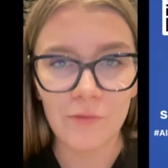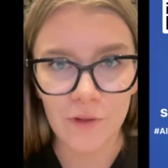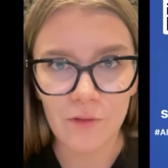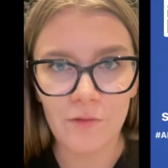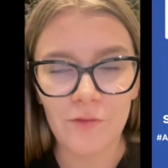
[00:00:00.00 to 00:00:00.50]

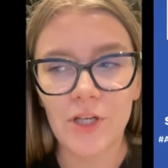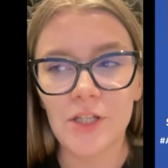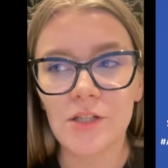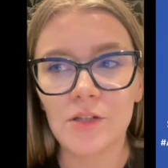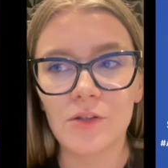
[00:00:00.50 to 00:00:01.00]
feel free
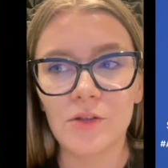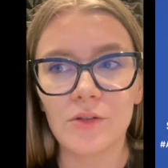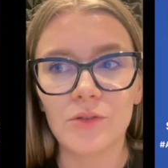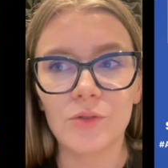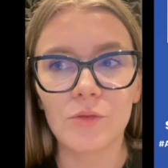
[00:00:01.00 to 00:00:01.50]

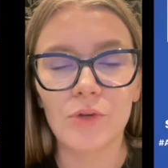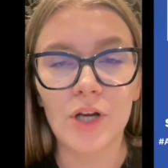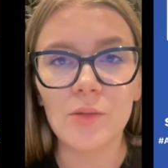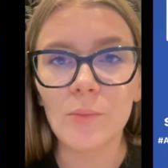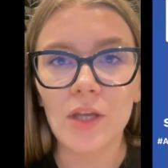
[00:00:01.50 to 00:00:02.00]
to
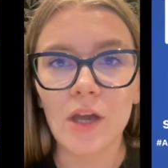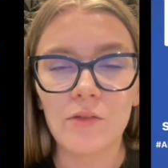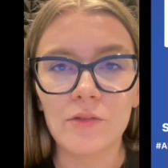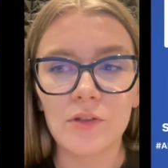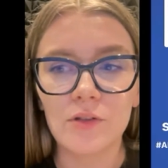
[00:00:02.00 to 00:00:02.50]
write me
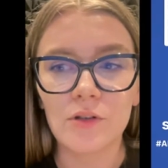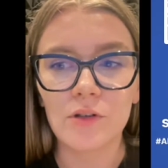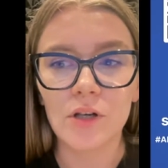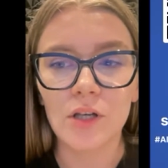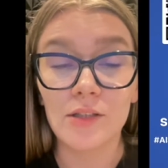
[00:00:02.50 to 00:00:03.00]

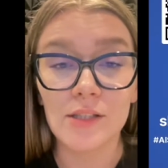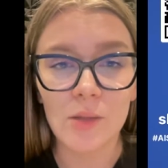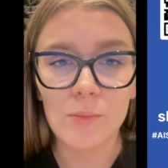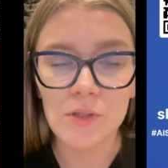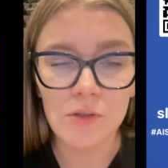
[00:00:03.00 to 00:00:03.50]
after this
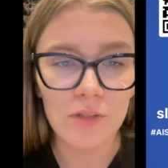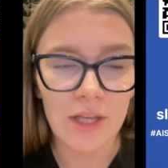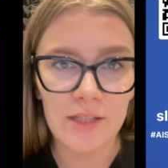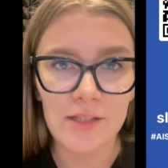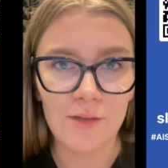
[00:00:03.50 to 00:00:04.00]
episode
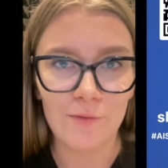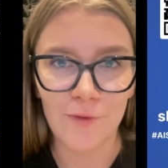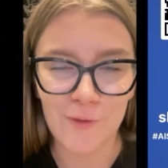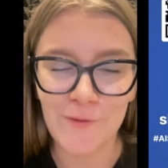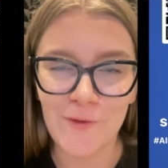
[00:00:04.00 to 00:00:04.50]
ends if
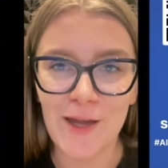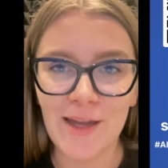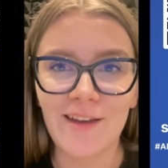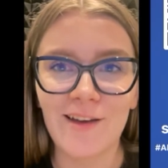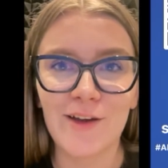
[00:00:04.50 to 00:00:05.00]

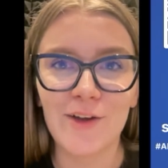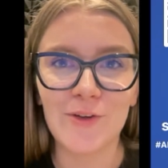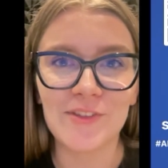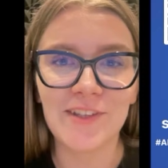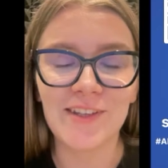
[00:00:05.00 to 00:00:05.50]
I
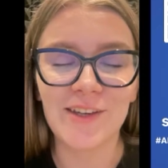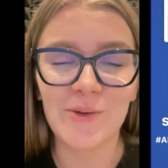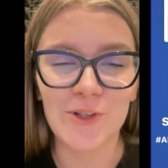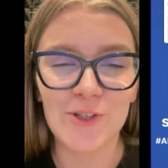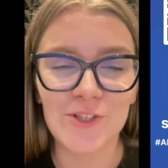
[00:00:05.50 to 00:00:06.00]
got the
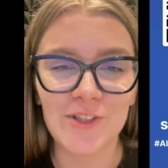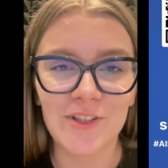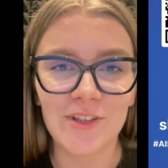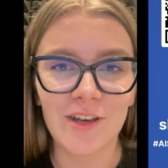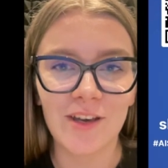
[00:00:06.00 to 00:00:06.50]

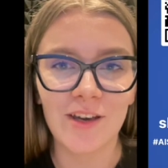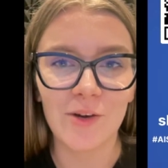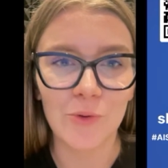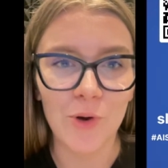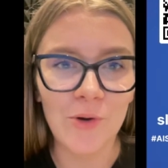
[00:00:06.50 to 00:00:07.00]
question
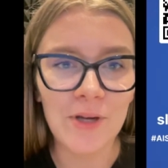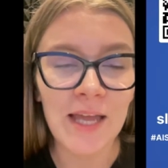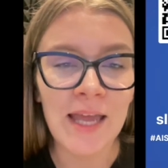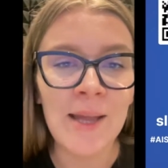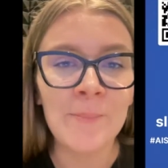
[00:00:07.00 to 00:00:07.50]
wrong.
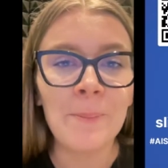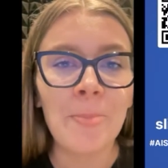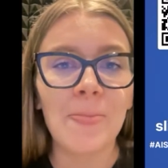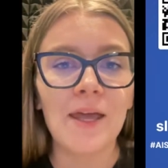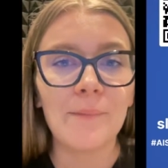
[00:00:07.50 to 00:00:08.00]

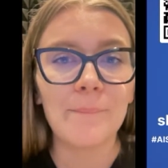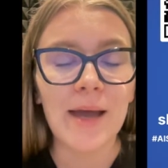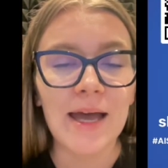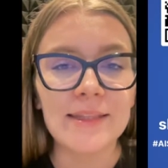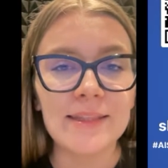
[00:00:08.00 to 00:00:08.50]

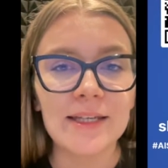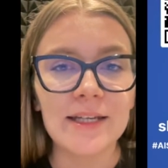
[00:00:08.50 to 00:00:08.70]
But